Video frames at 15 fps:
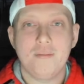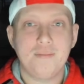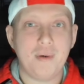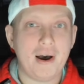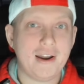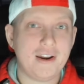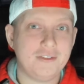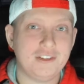
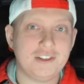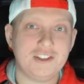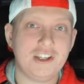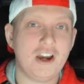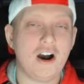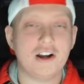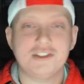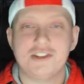but if the
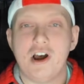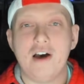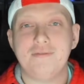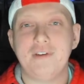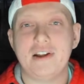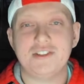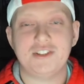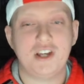Seahawks
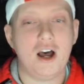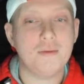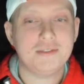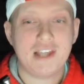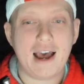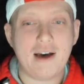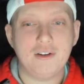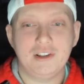offense comes
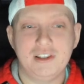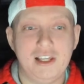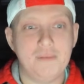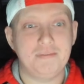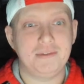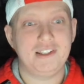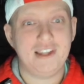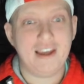out
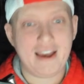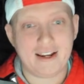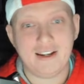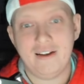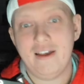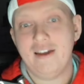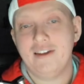limp dick,